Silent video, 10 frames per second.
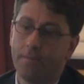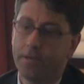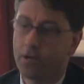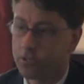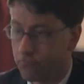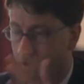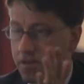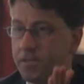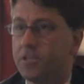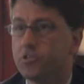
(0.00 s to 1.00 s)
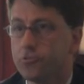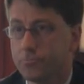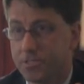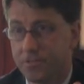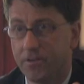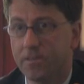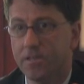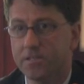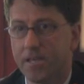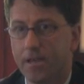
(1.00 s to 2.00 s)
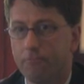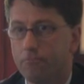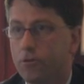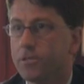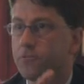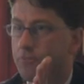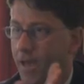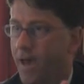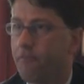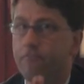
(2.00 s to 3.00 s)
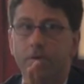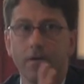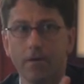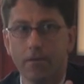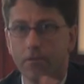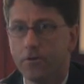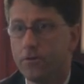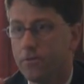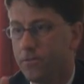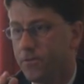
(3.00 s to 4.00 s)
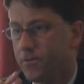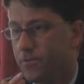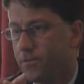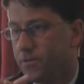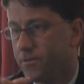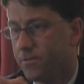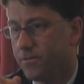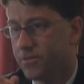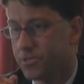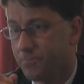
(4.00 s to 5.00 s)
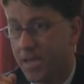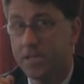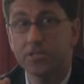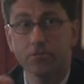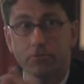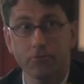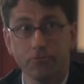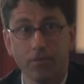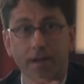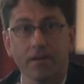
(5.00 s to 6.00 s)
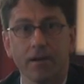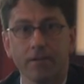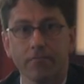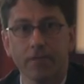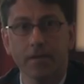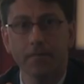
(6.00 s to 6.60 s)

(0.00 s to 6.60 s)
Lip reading: Because we're not an issue-specific think tank, we really don't have the space to do that kind of